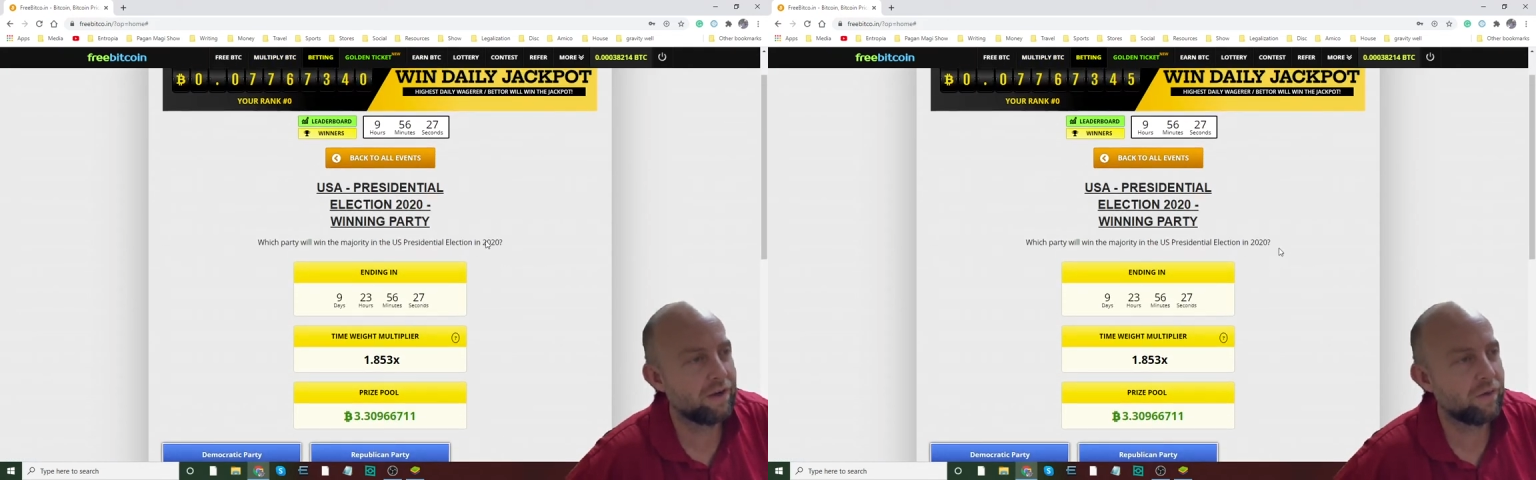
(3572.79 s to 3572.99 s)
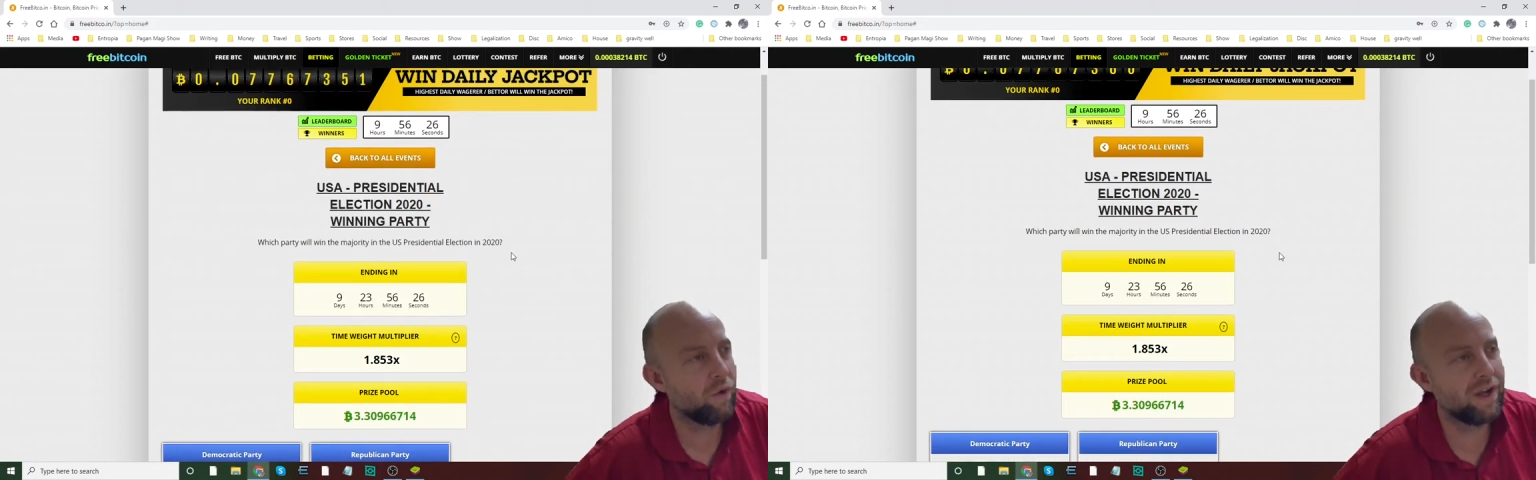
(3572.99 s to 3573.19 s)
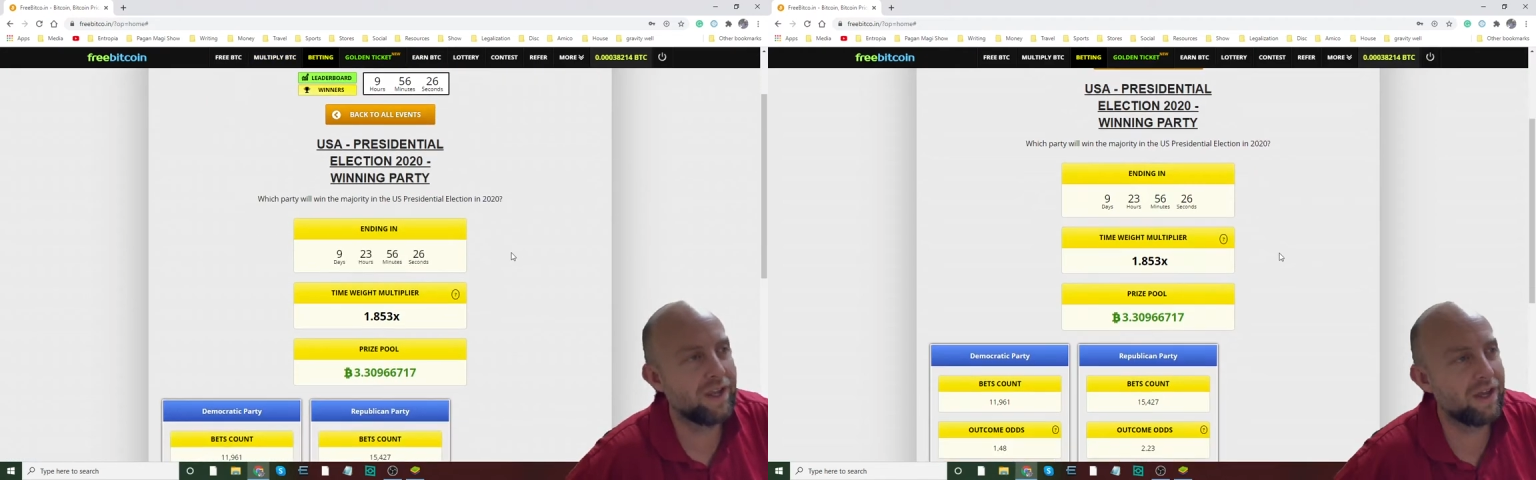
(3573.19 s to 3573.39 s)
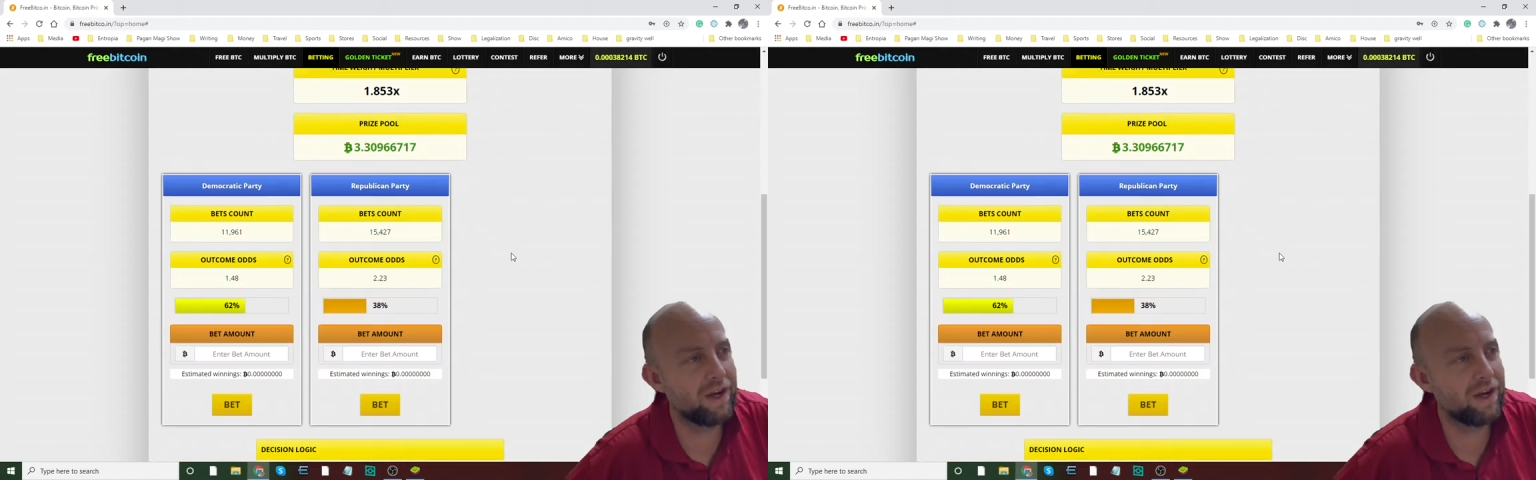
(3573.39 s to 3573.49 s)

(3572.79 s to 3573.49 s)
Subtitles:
Why can't I